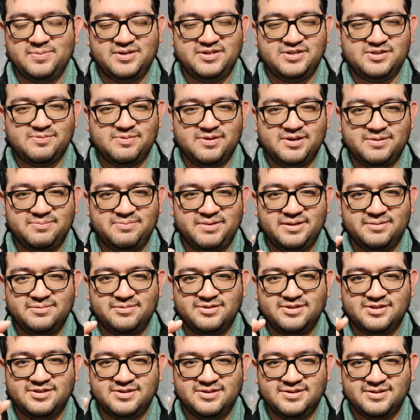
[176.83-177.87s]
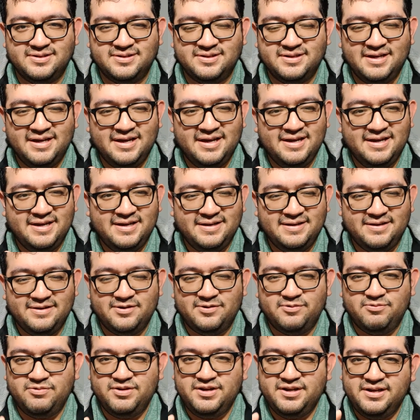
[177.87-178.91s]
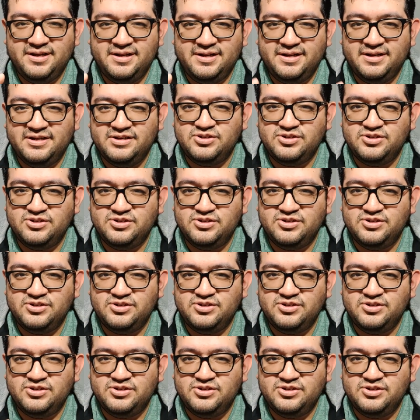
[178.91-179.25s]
I just want to be able to, you know, read it,